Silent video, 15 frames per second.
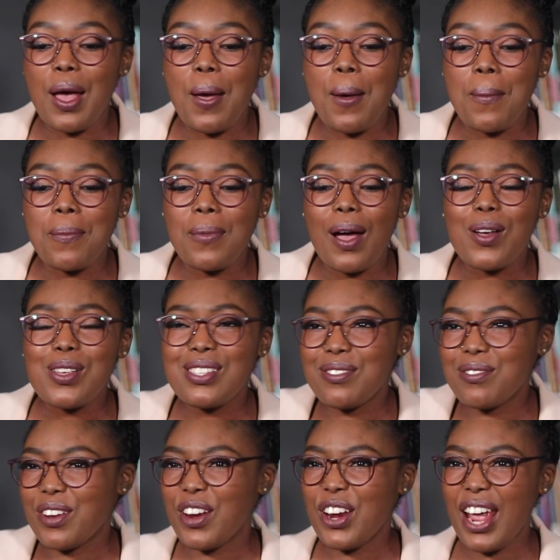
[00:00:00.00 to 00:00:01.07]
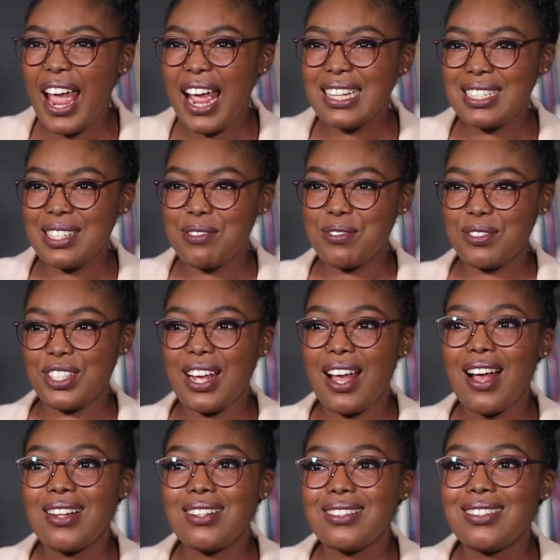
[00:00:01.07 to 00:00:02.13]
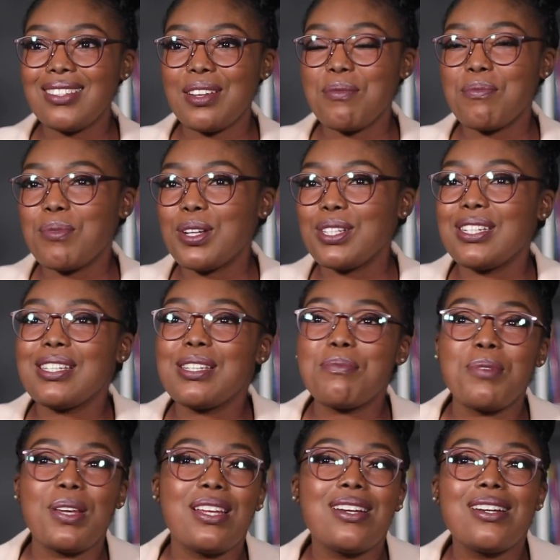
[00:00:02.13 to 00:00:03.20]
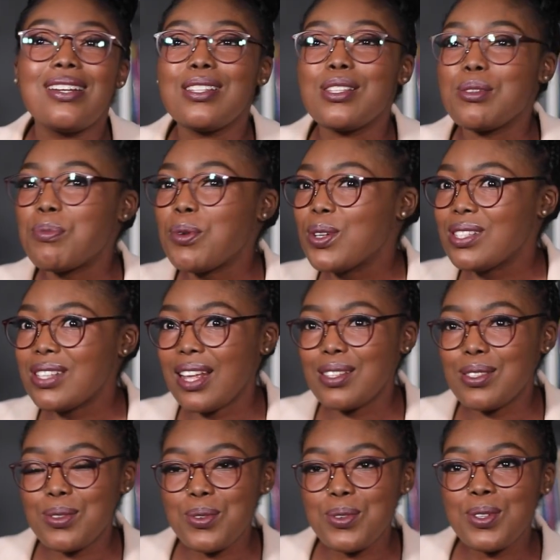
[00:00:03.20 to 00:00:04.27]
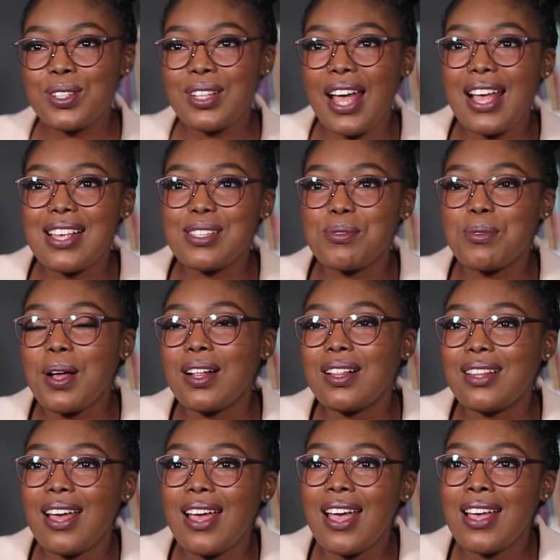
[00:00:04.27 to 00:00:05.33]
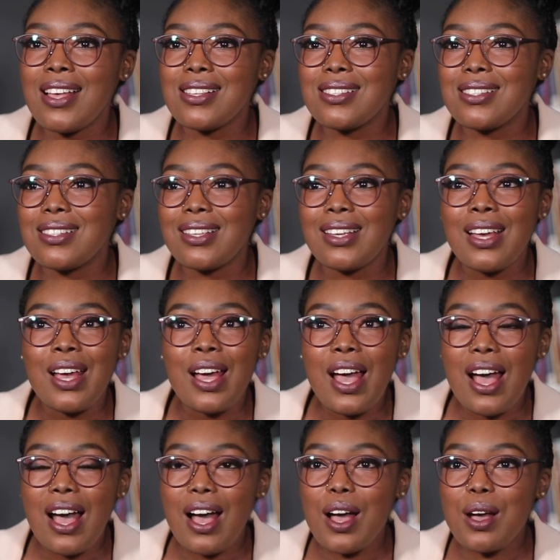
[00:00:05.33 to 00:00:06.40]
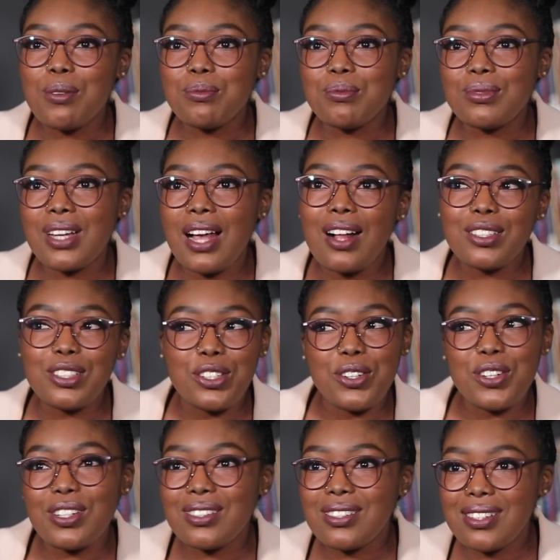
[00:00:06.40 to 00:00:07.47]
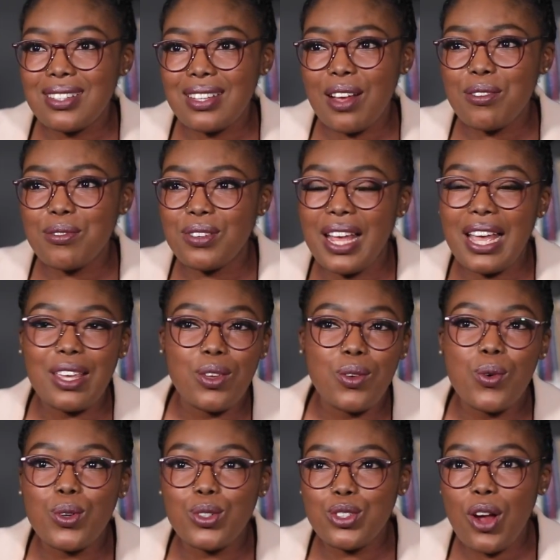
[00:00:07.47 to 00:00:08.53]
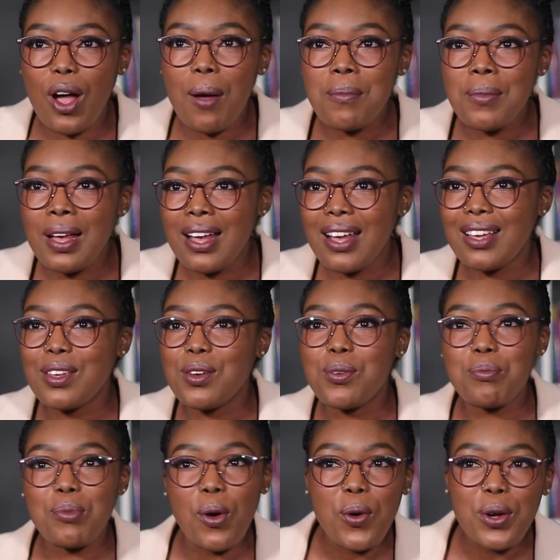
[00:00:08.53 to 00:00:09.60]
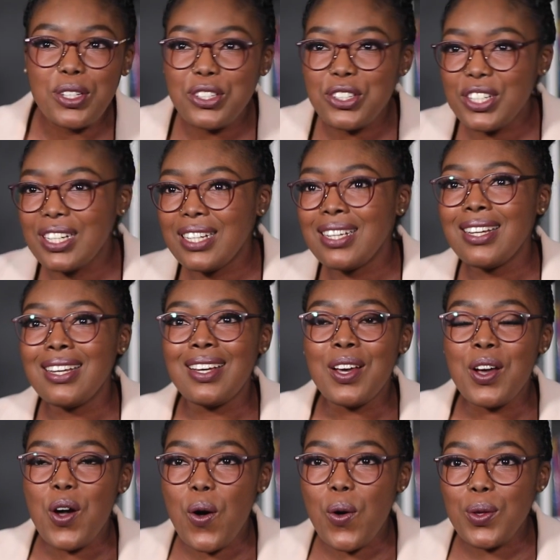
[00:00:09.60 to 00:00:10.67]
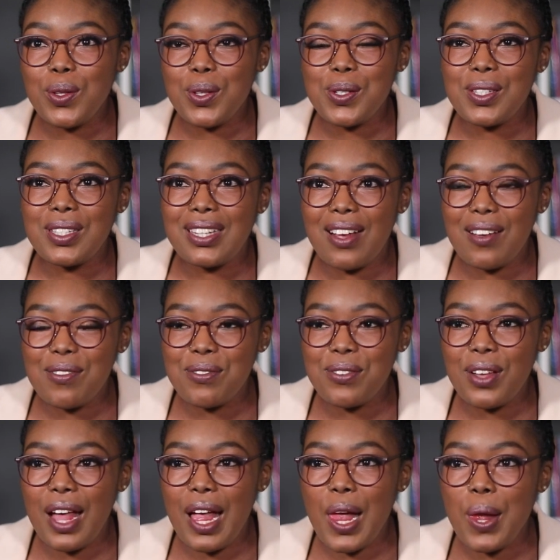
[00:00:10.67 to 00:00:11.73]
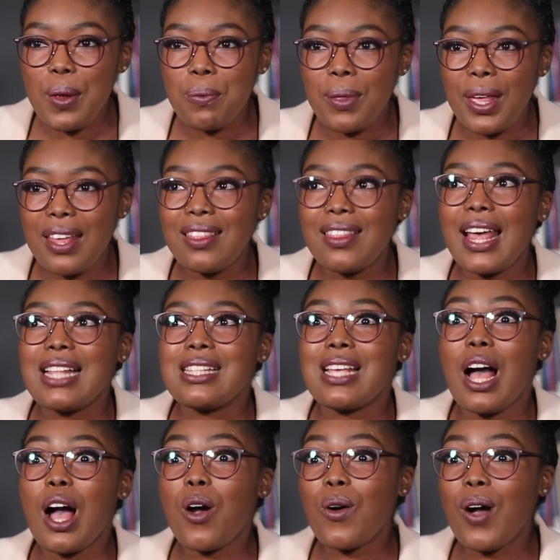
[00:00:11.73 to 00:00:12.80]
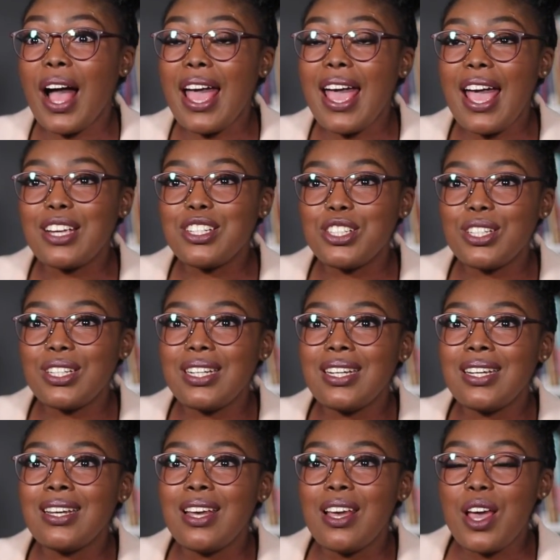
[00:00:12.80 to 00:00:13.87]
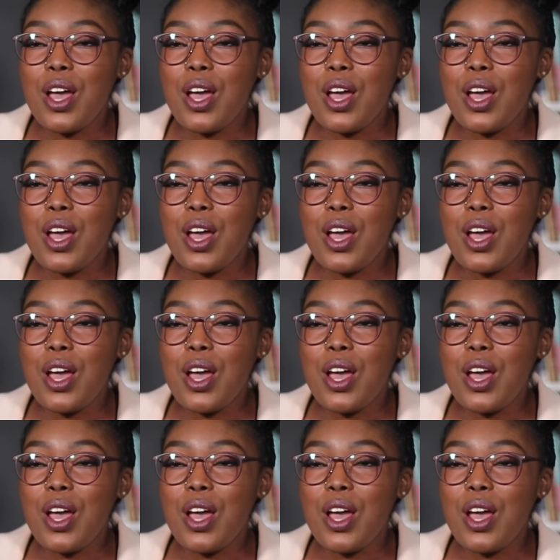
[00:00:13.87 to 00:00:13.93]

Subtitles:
I was a very active child and participated in sports at school, as well as cultural stuff like your drama, your poetry, all those stuff. And that's how I actually